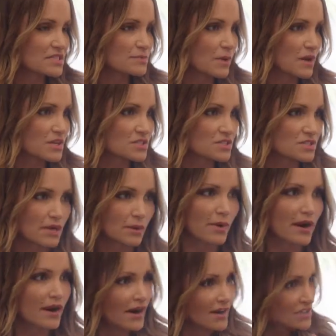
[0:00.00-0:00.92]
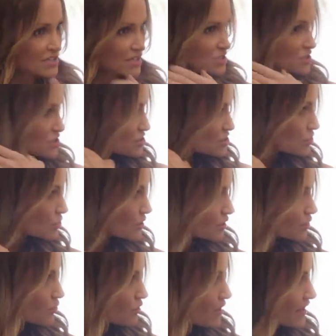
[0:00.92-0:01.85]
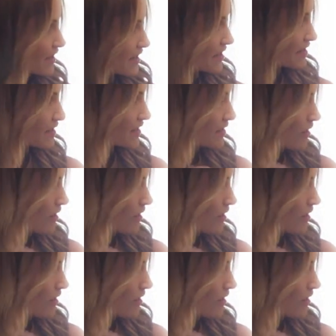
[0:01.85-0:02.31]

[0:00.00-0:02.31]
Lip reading: these brushes. I wear hair extensions. You can run it